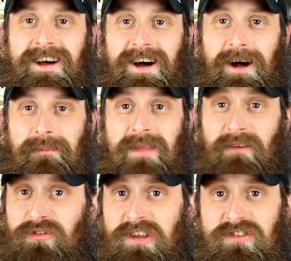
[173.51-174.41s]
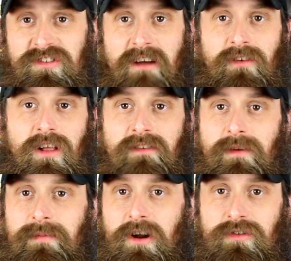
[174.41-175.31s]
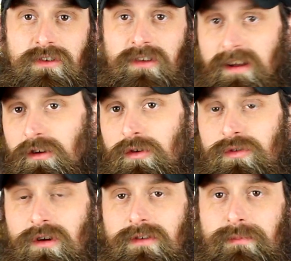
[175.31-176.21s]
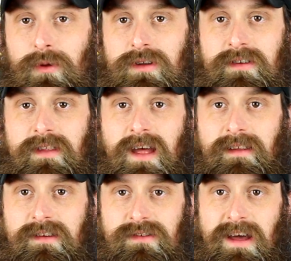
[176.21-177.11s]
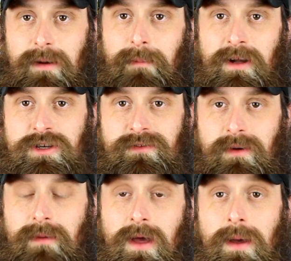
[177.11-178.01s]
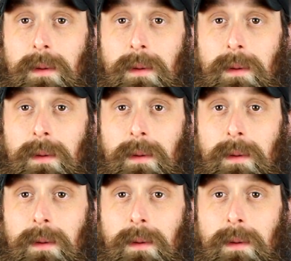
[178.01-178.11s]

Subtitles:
I've seen several of them. There's a technical service bulletin that lists out a bunch of them.